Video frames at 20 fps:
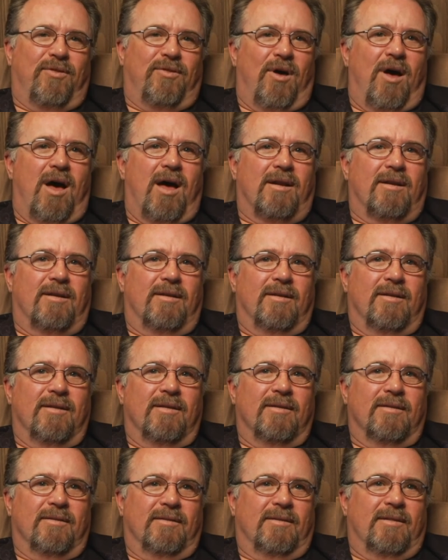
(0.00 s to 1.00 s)
thought
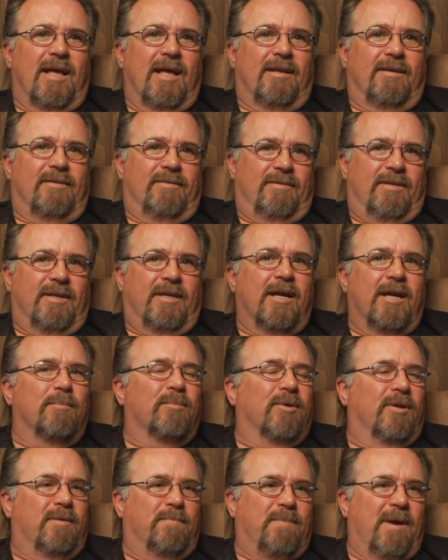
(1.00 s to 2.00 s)
that the
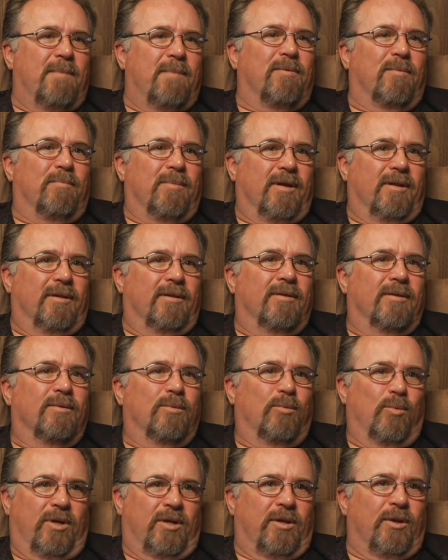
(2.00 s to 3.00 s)
Kimberly Paper Mill
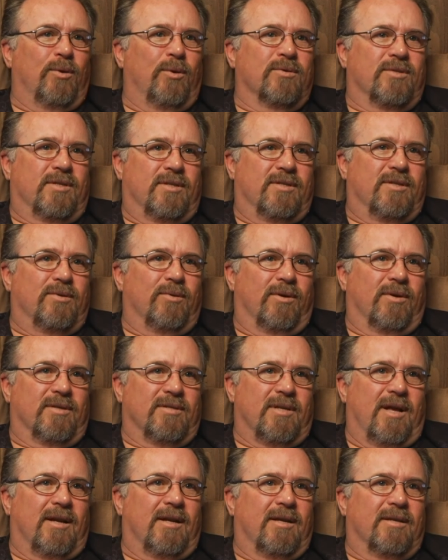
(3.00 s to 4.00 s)
would close its
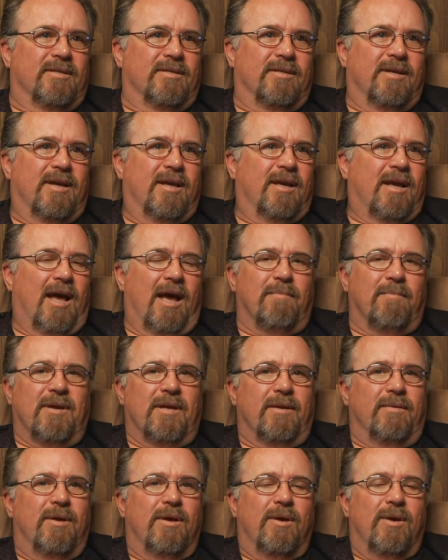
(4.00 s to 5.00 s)
doors on us. I
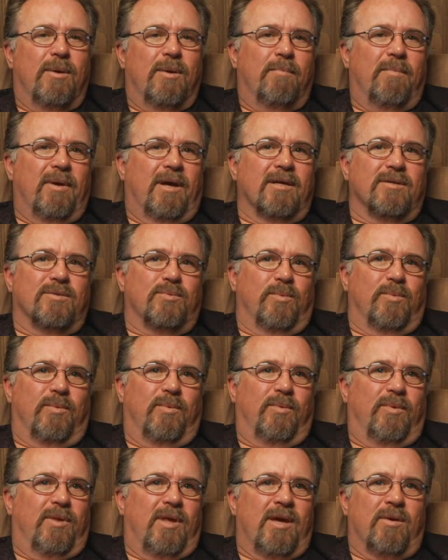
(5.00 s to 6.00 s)
mean, because
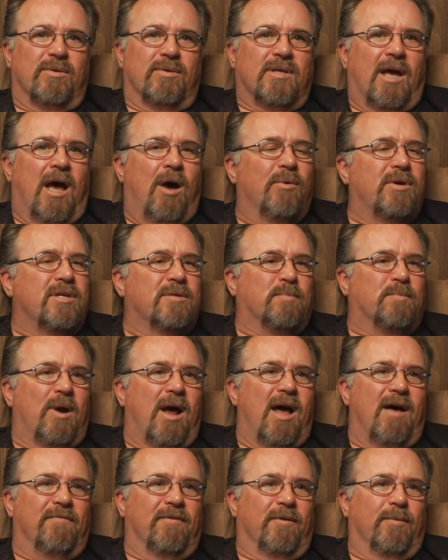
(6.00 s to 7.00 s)
it was always
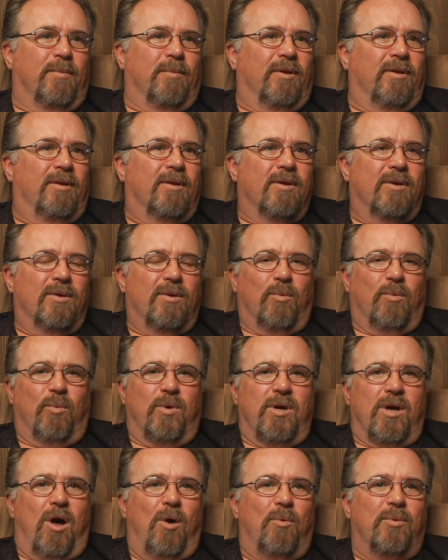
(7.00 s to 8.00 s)
profitable.
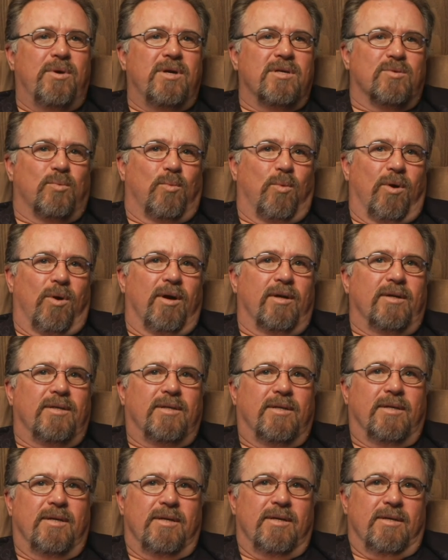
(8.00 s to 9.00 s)
We always
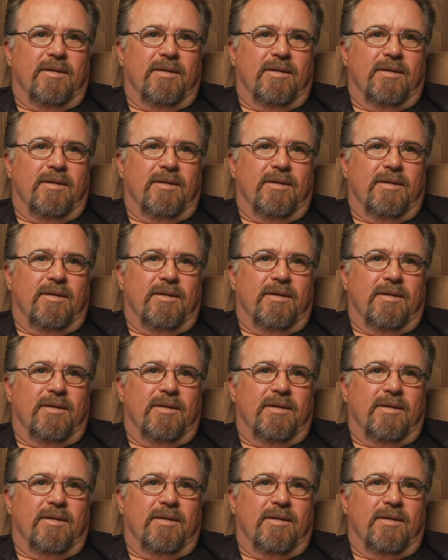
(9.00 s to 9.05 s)
worked.